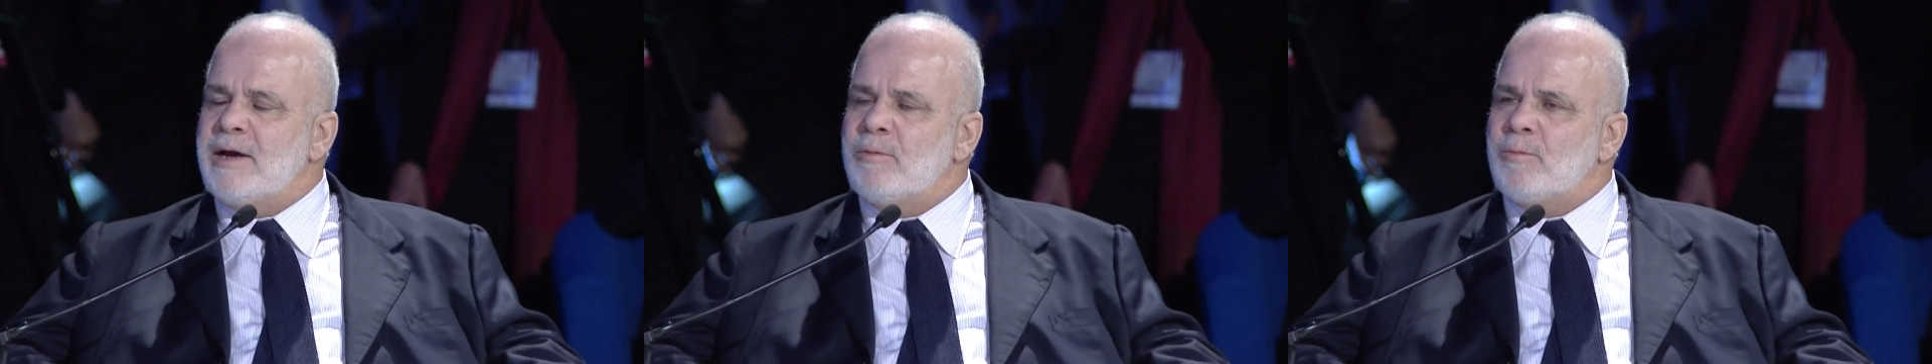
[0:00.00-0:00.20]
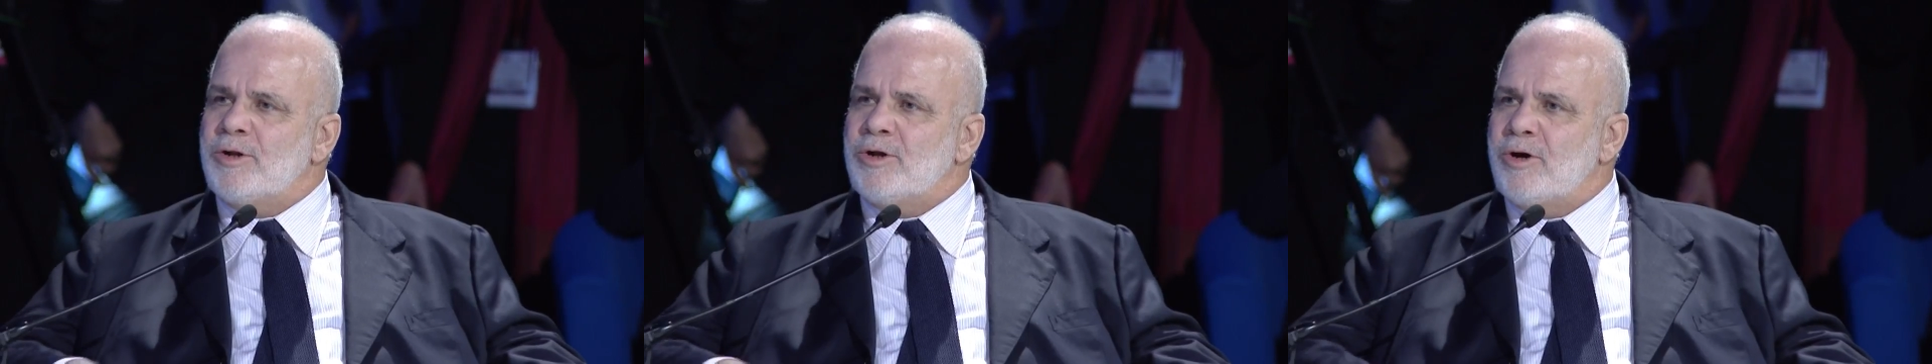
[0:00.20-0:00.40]

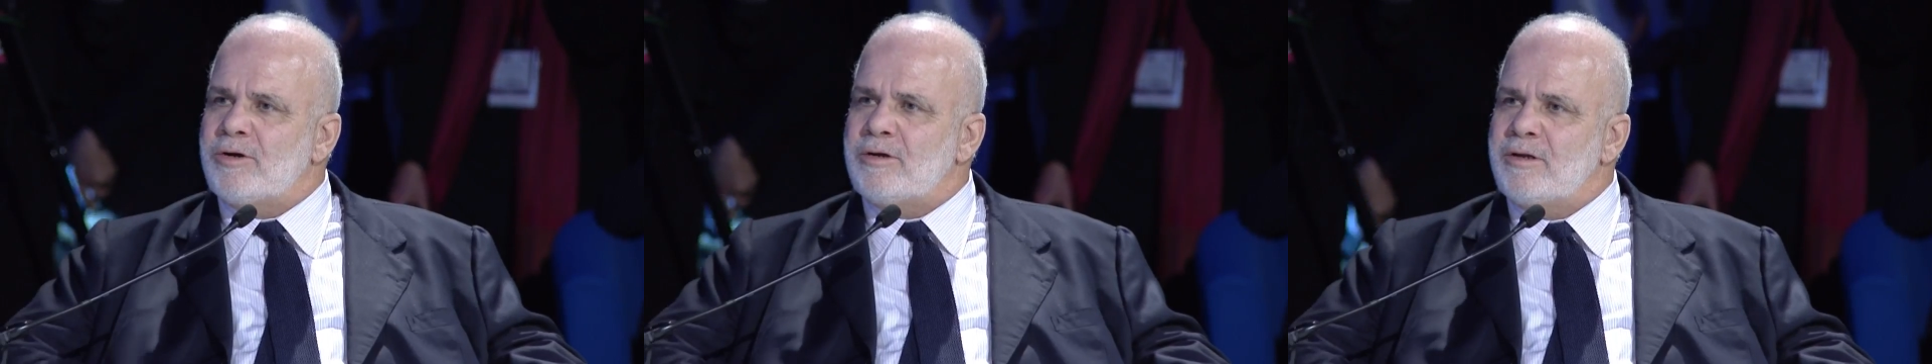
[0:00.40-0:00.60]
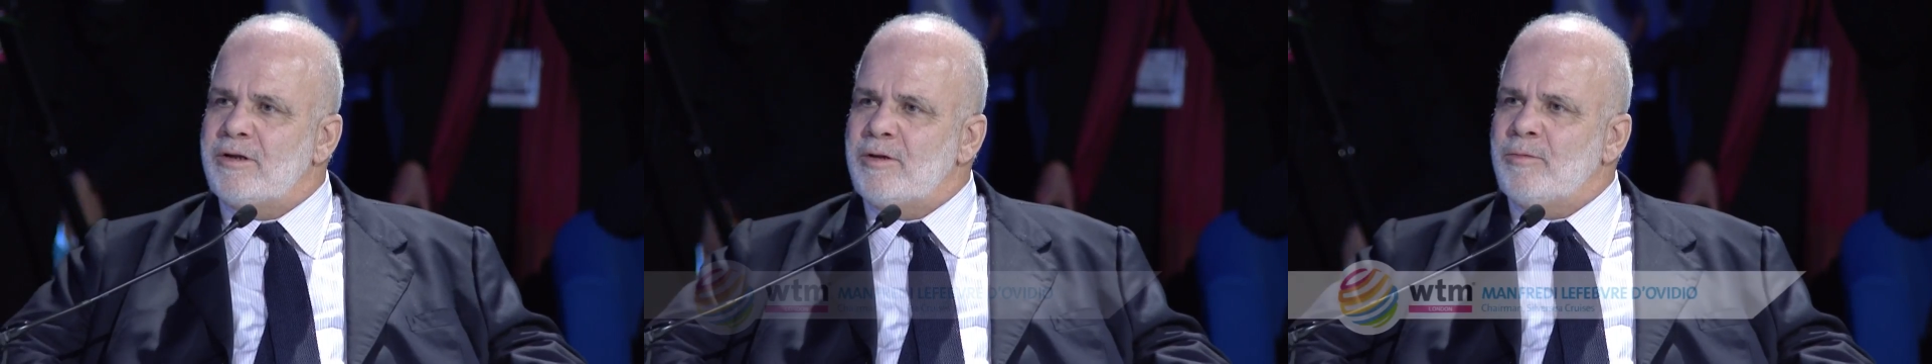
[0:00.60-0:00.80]

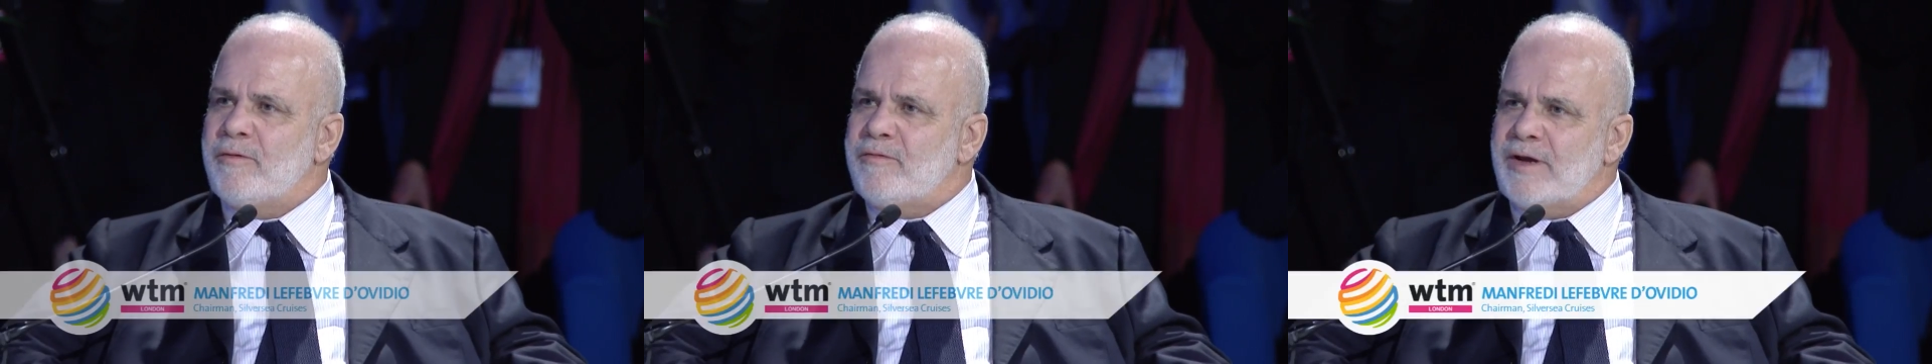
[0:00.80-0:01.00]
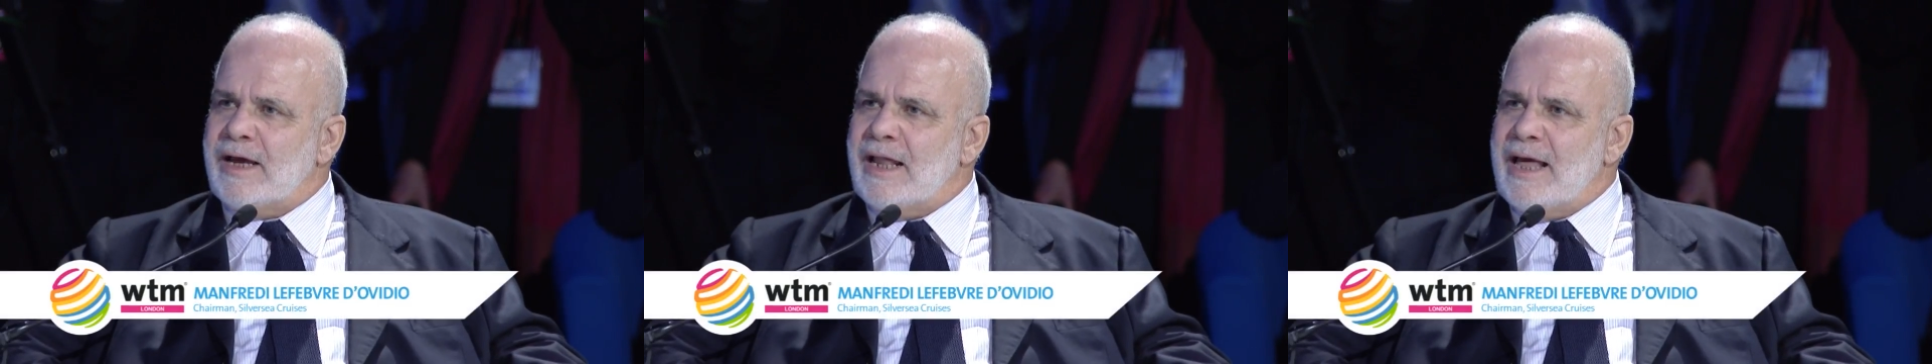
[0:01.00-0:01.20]
Ecuador
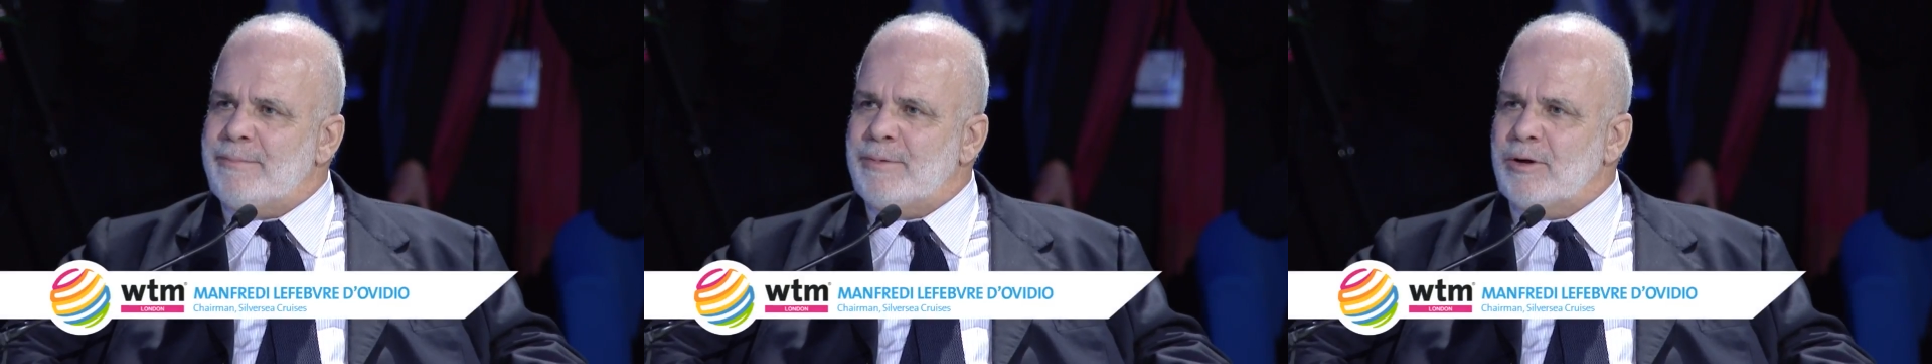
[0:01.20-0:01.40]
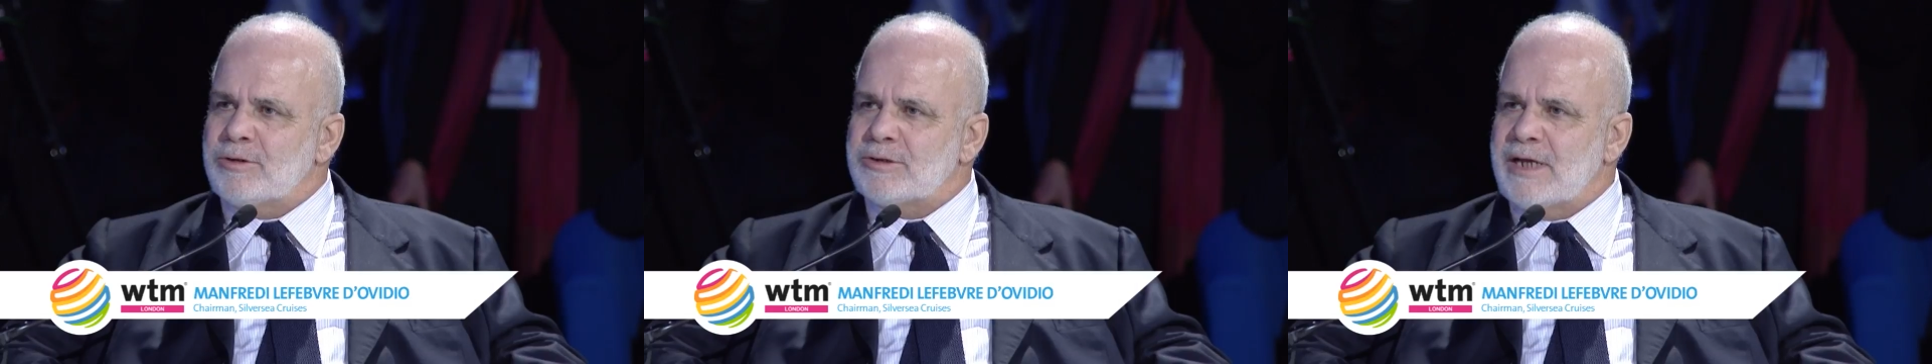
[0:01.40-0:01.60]
with the
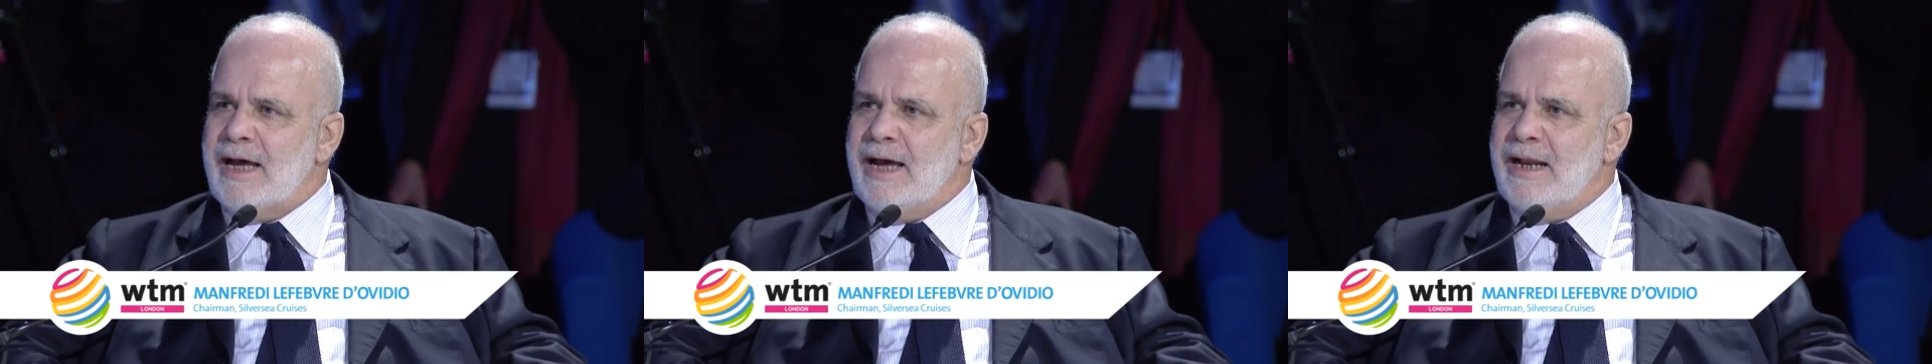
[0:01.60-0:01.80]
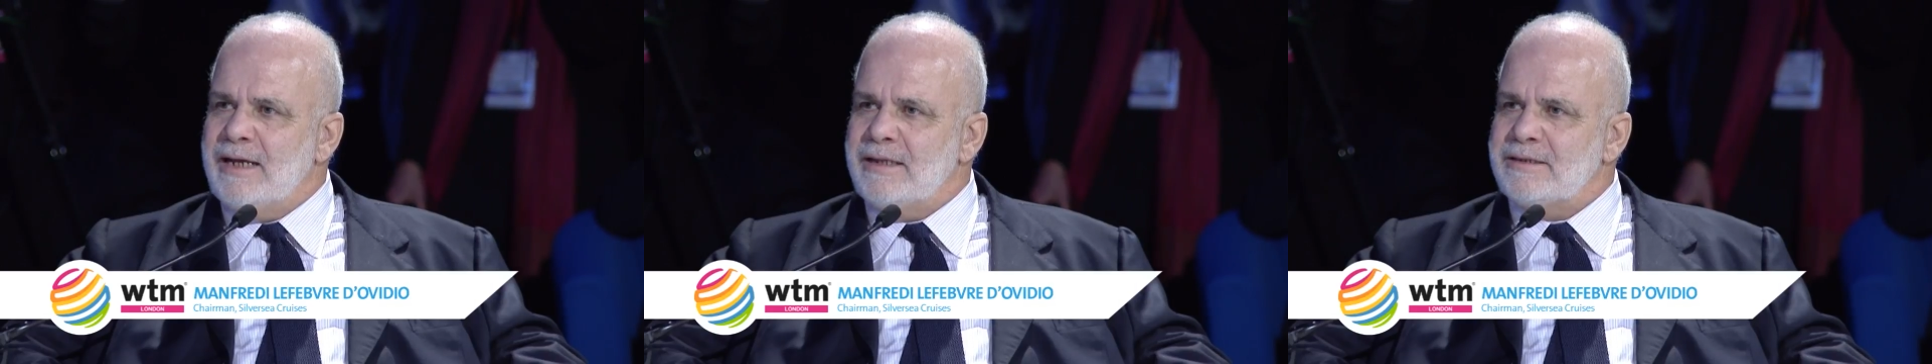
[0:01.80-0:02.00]
Galapagos
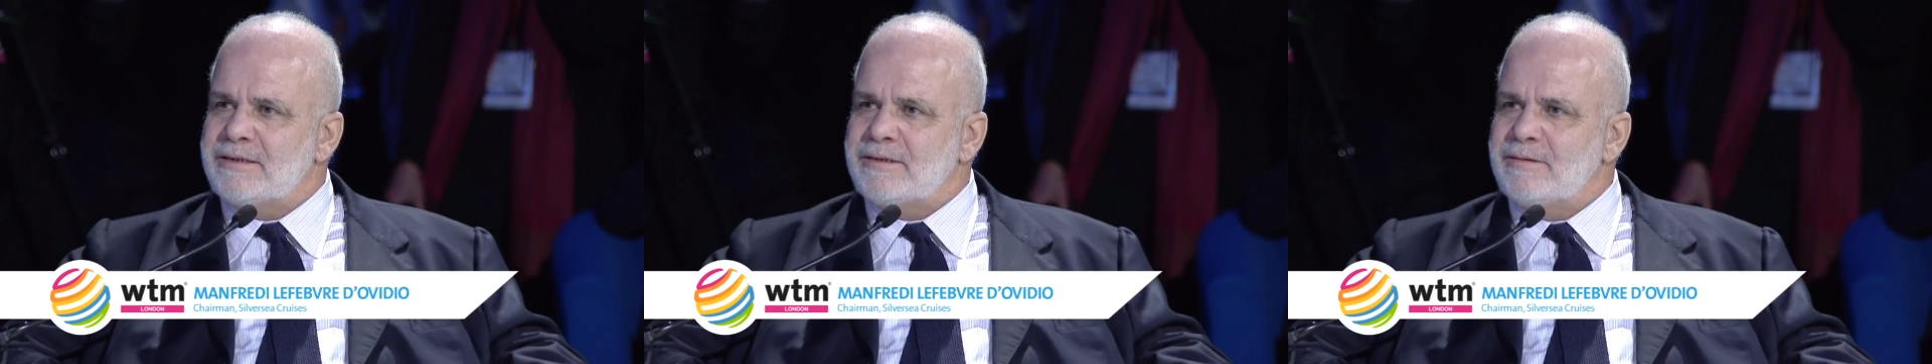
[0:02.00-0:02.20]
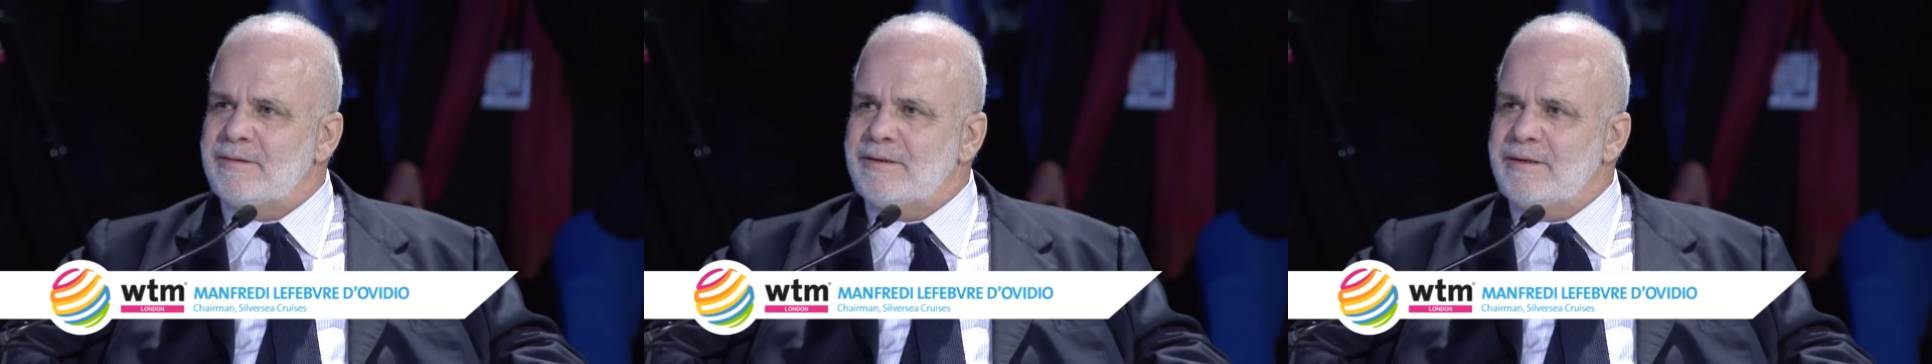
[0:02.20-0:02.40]
Islands.